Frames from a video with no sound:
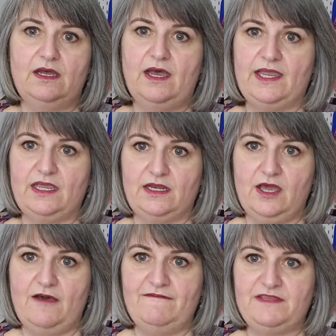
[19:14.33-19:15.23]
I can
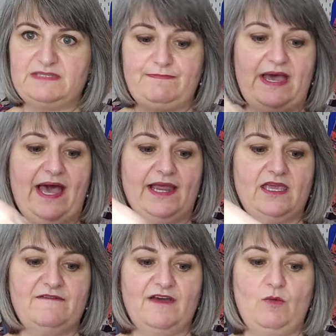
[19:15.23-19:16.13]
cuff this back
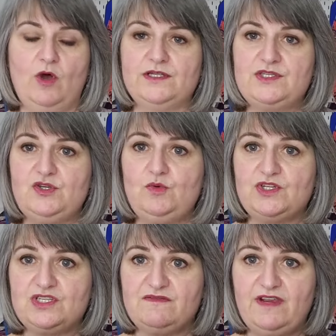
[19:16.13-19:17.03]
if I want to,
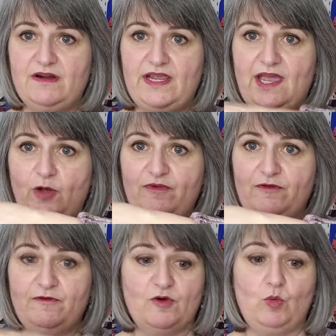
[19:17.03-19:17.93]
which is very
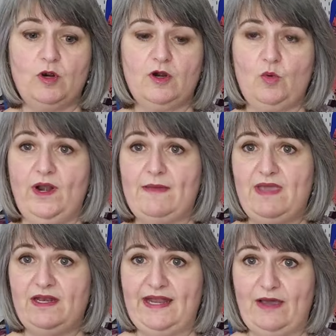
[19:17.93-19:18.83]
helpful for work when I'm
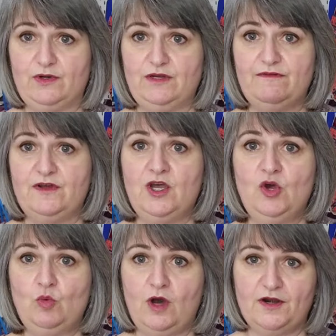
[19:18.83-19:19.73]
in and out of
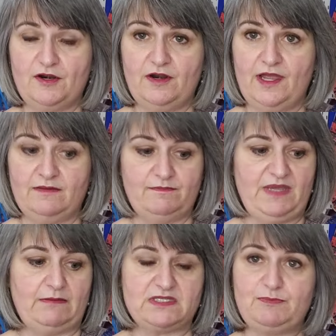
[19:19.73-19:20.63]
water and
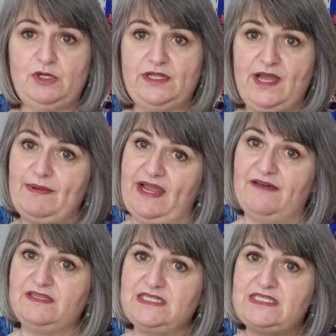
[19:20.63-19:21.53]
be able to pull it up and
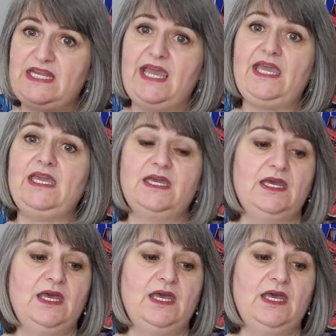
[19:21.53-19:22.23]
have it stay.